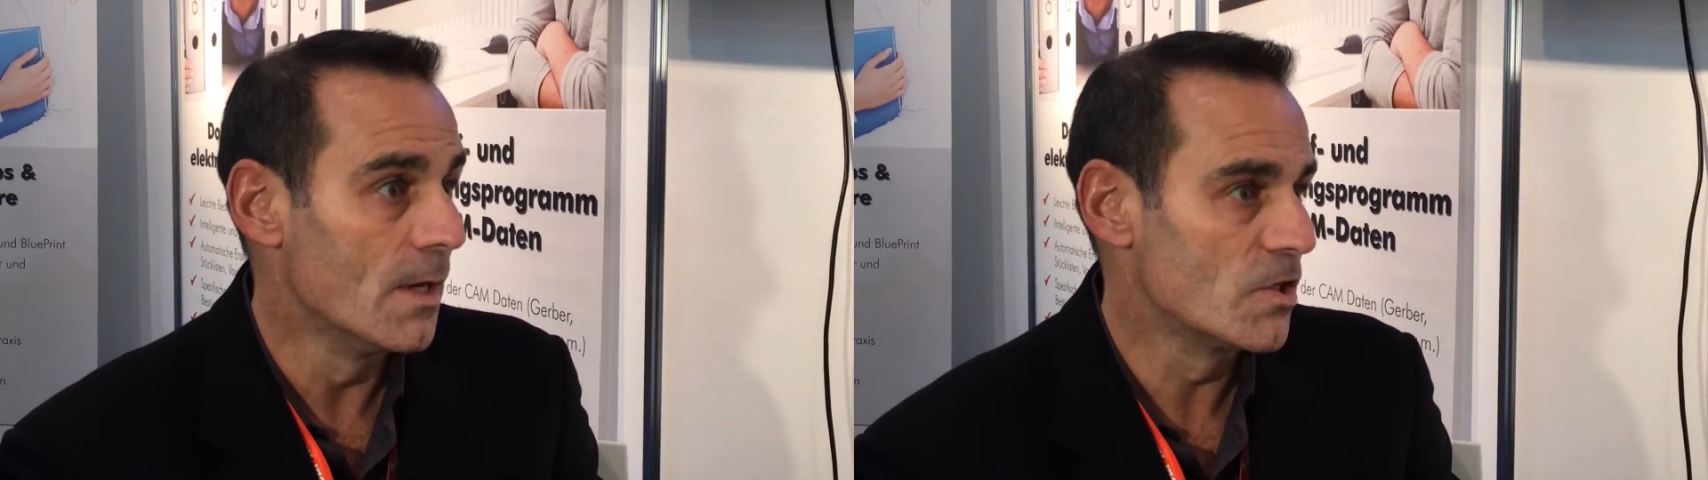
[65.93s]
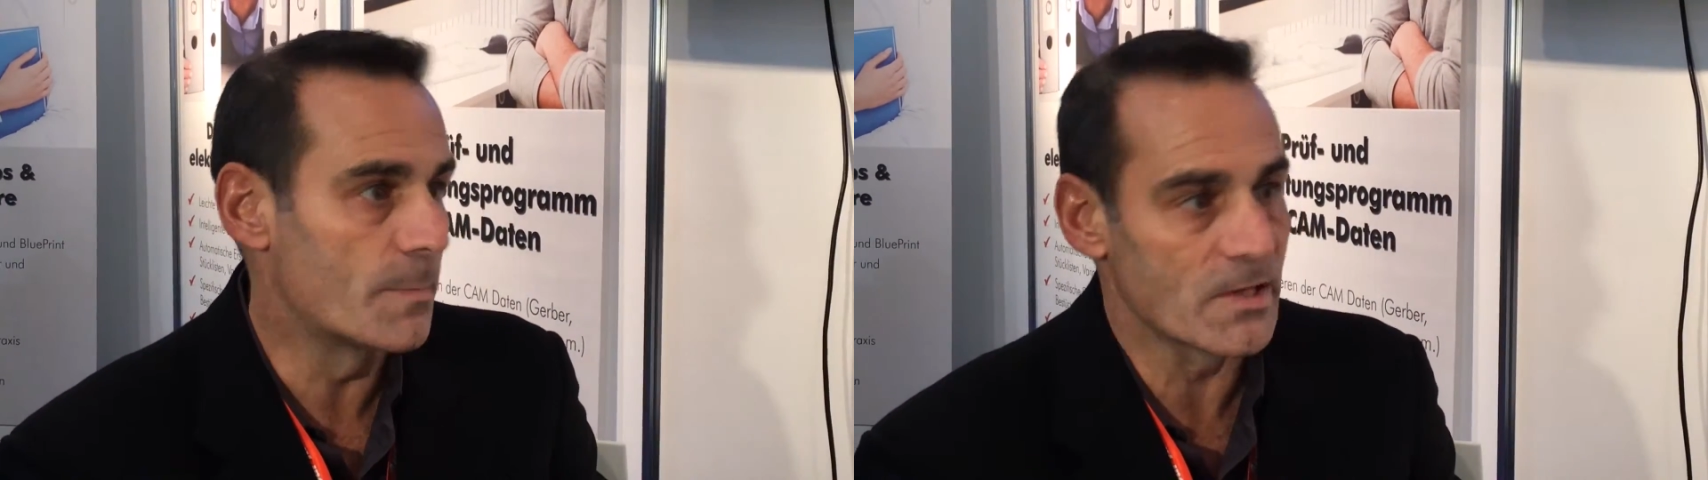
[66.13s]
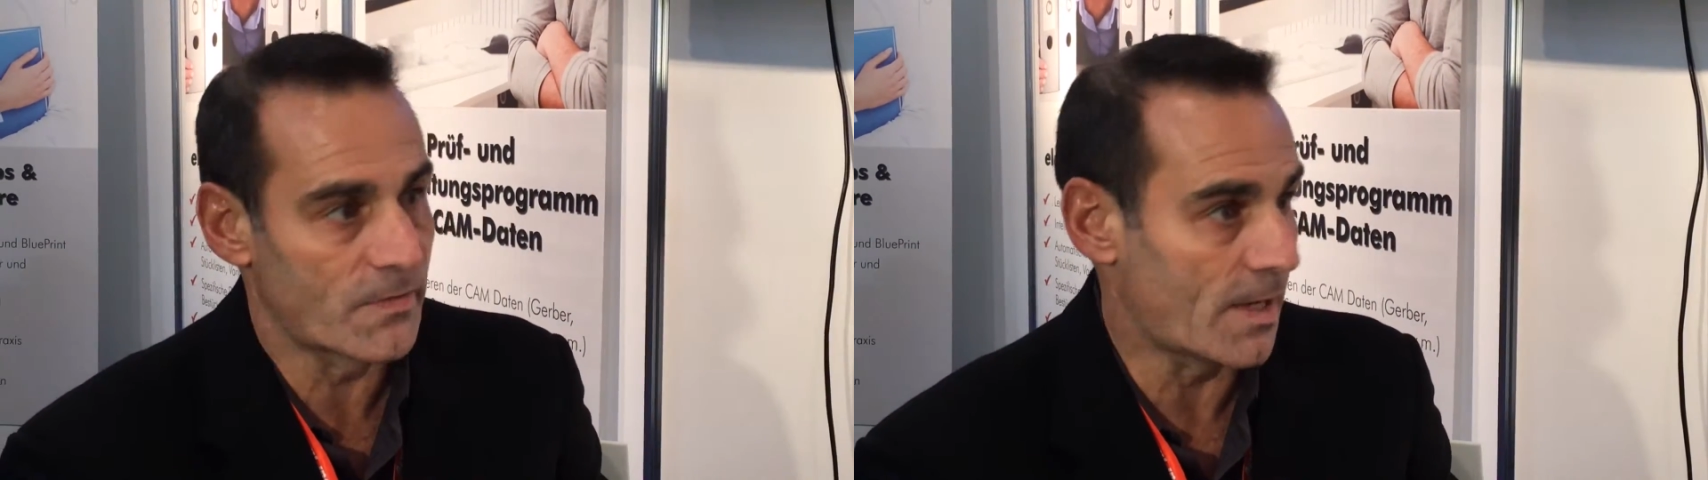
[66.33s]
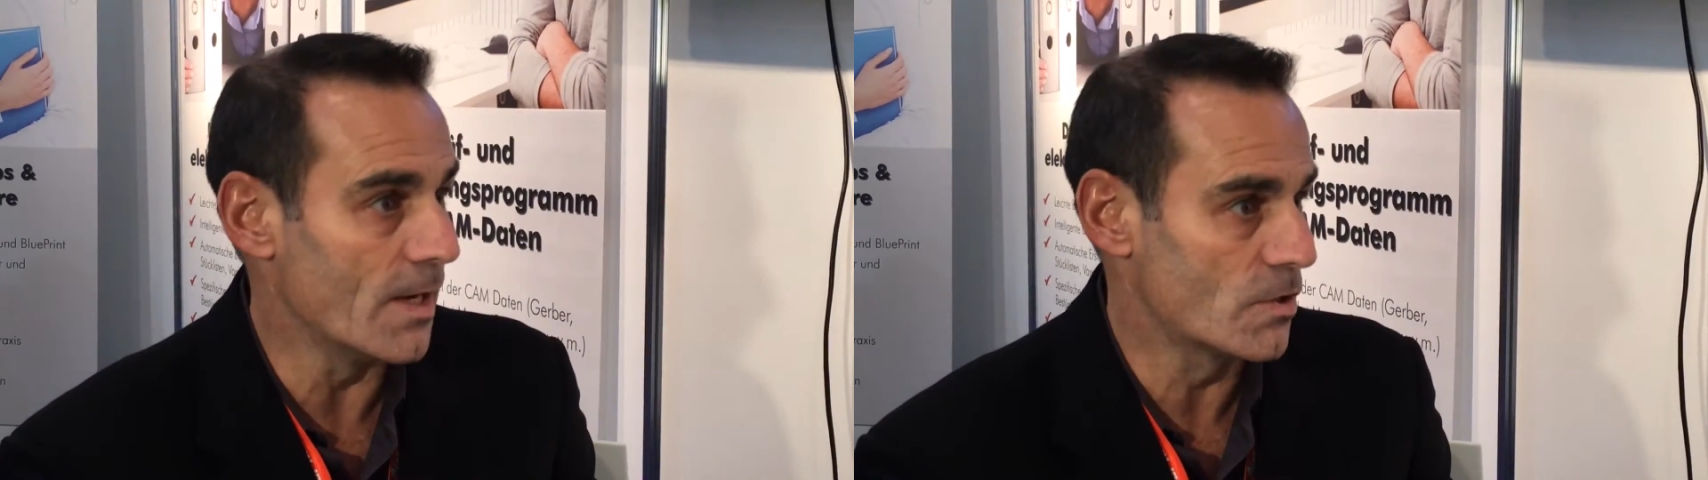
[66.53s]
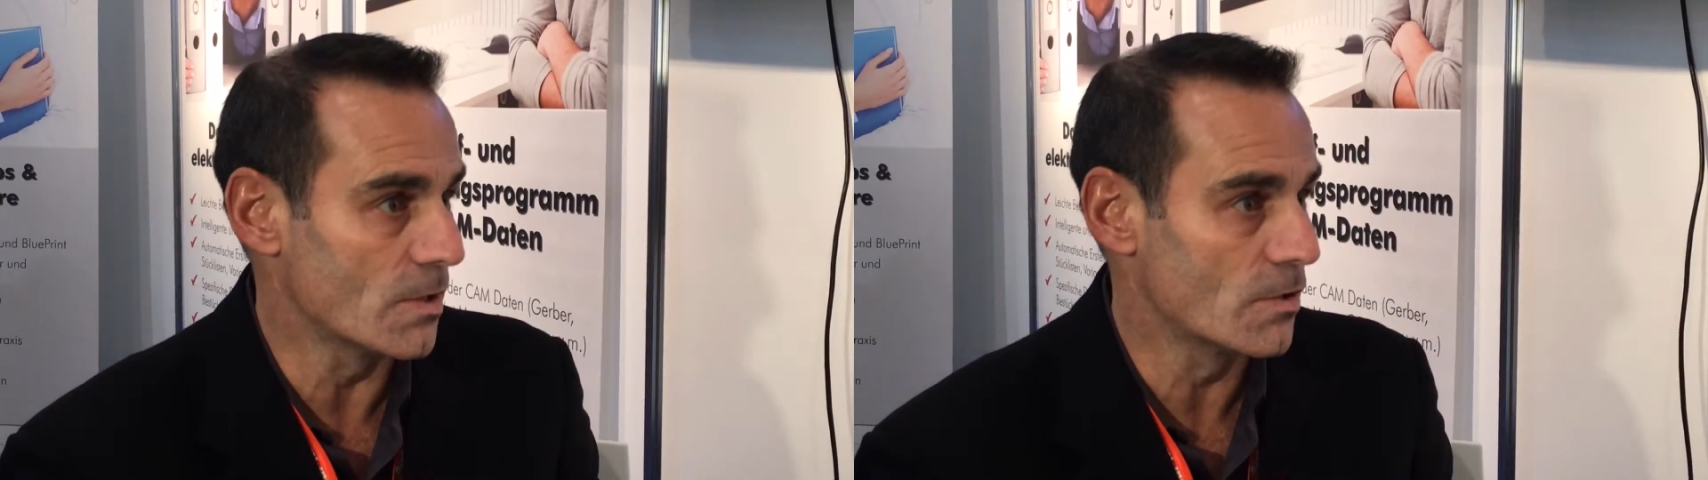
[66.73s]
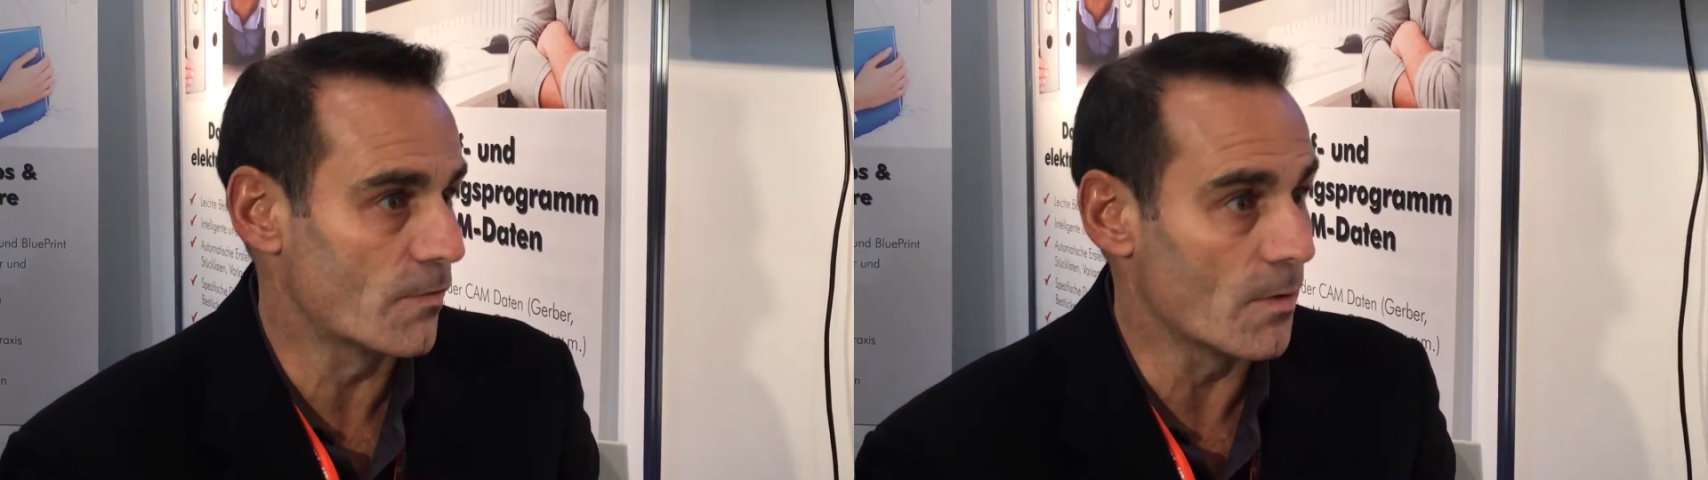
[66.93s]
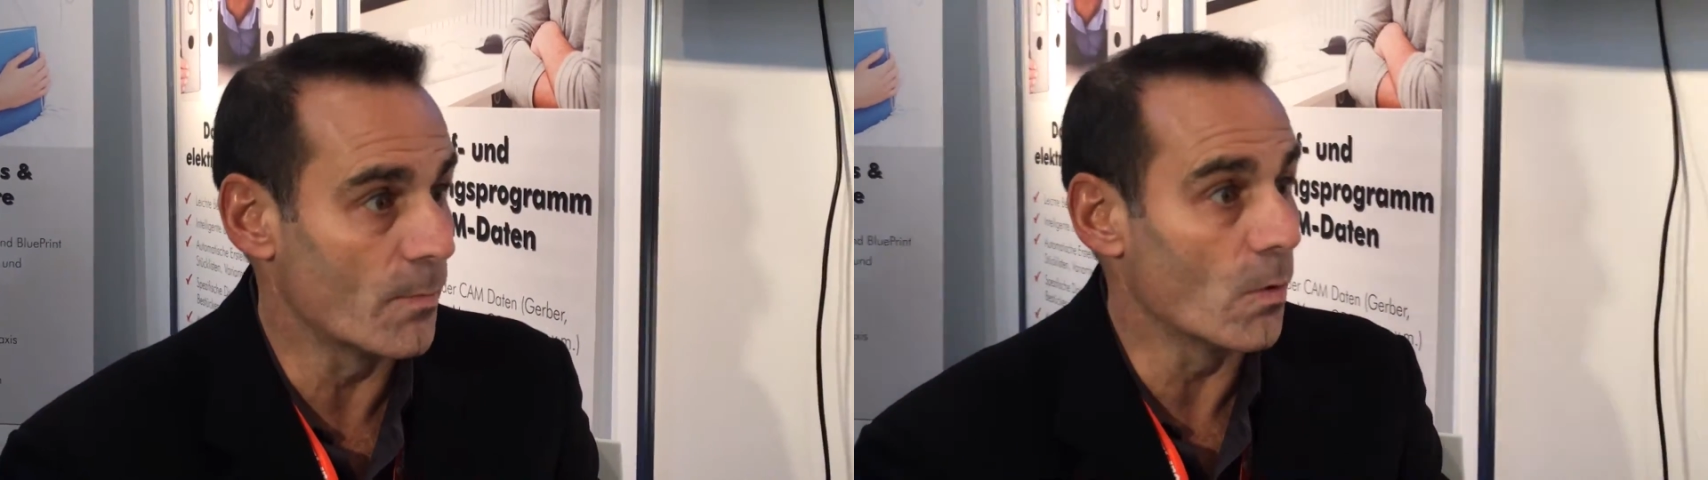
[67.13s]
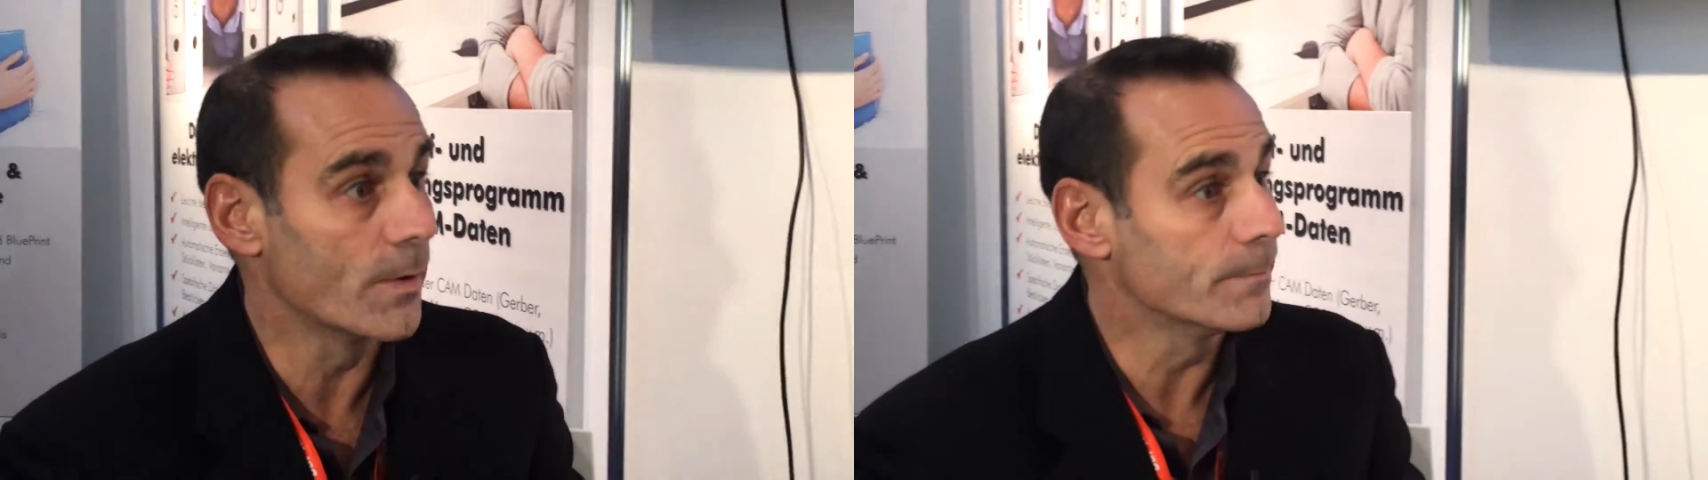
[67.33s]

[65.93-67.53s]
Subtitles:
specifications for the board.